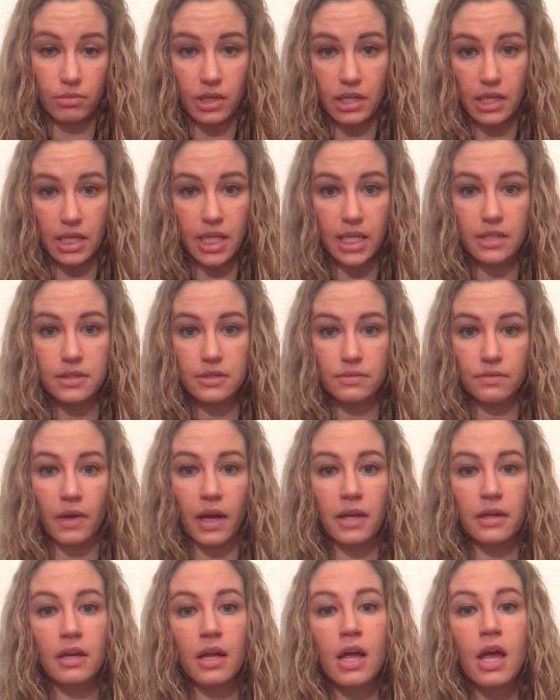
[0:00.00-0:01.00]
what it is,
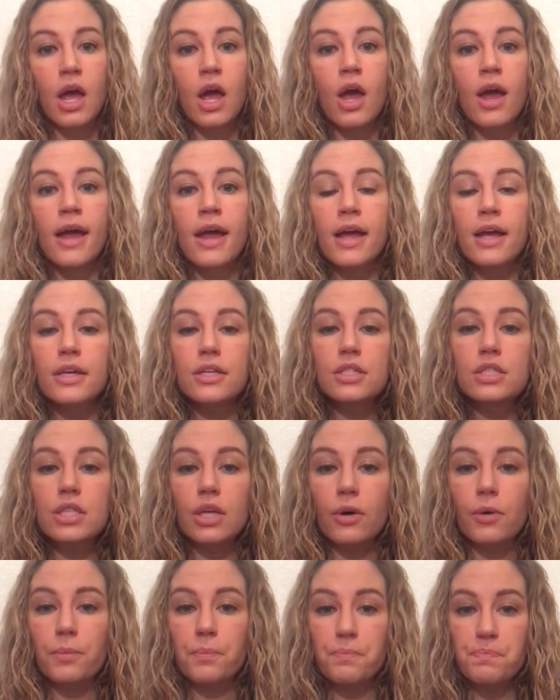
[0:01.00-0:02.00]
right?
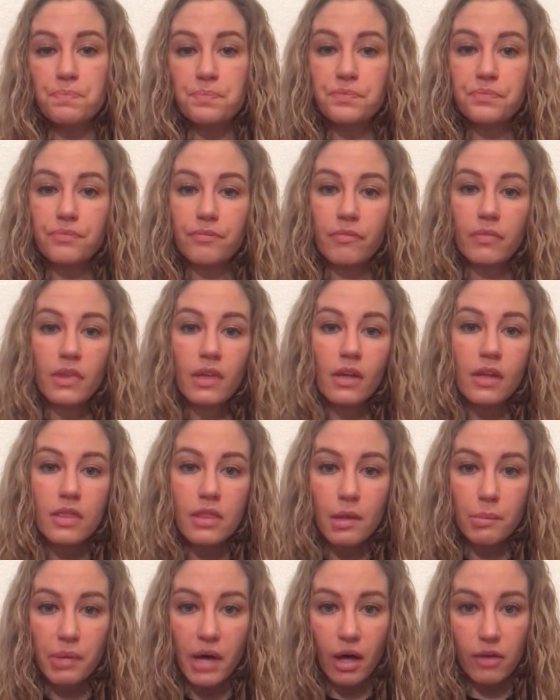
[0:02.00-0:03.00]
So
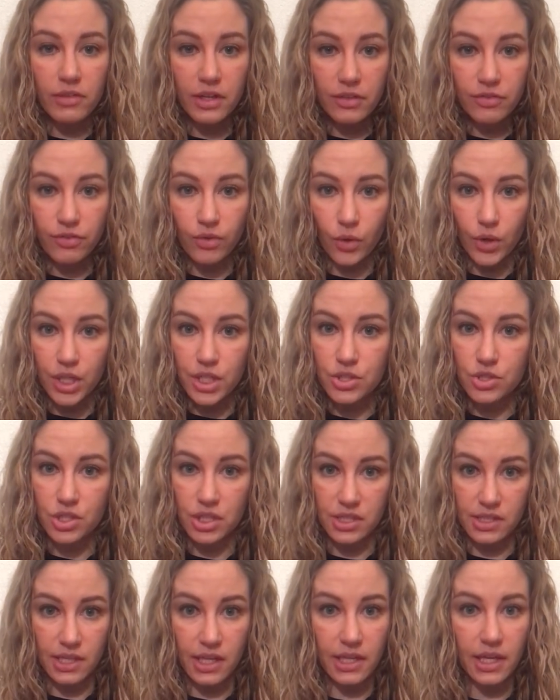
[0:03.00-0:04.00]
The pelvic floor is
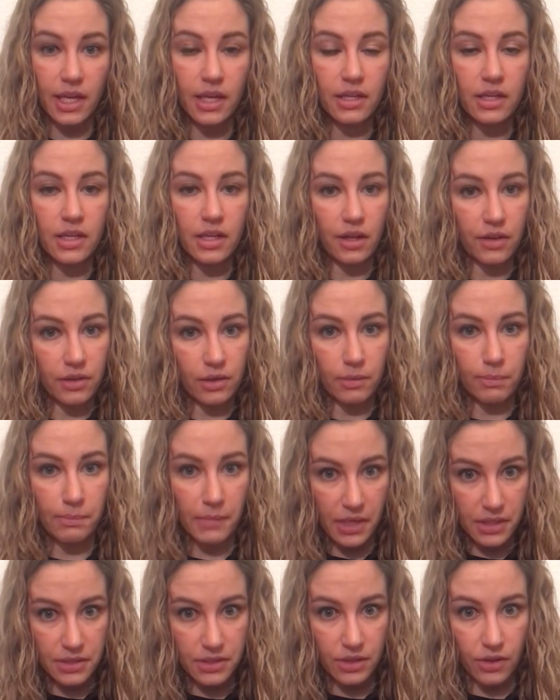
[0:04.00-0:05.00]
just like any other
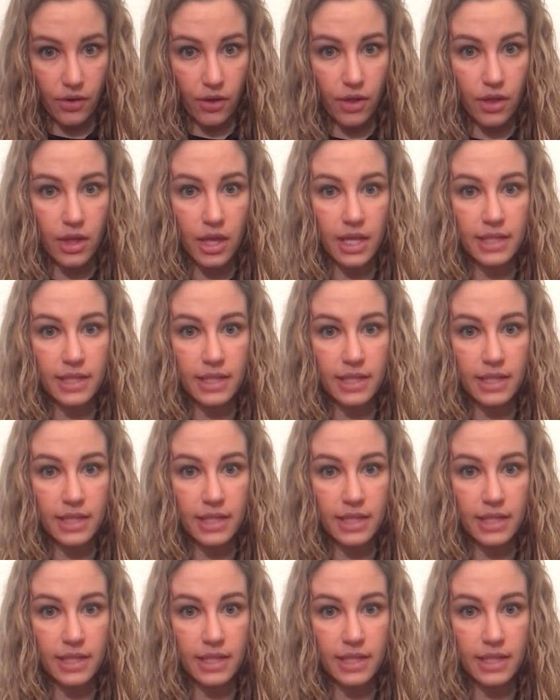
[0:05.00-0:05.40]
muscle.